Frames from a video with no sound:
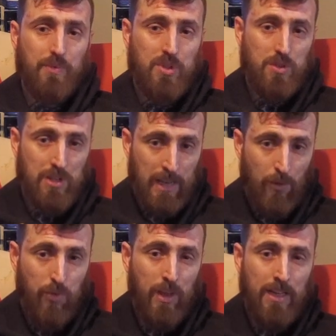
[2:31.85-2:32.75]
So it's
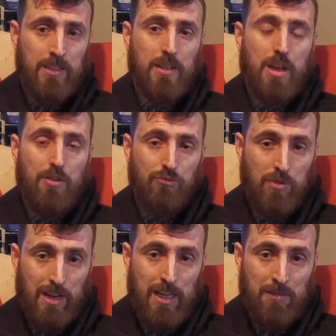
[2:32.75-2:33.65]
little things that are
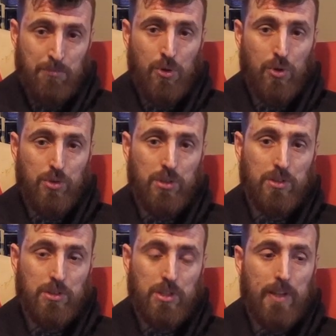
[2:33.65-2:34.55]
really
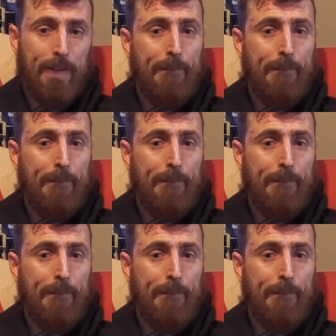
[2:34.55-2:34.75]
important.